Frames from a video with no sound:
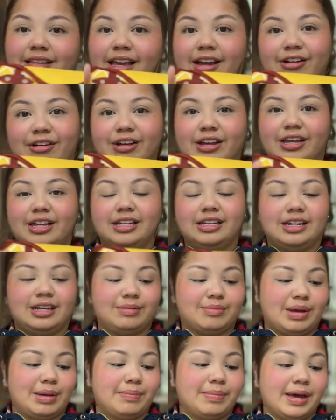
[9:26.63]
carry it
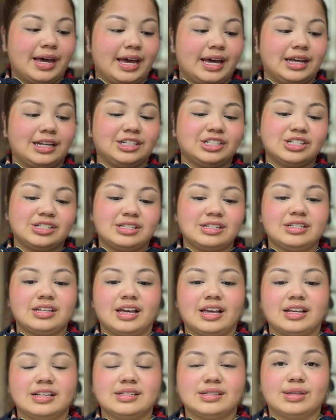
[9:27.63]
in my bag just in
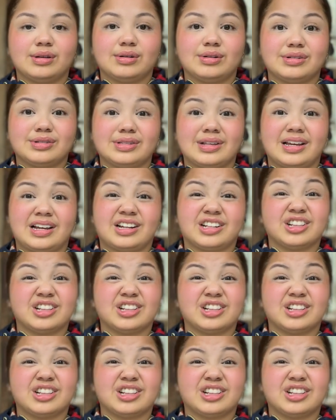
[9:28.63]
case there's like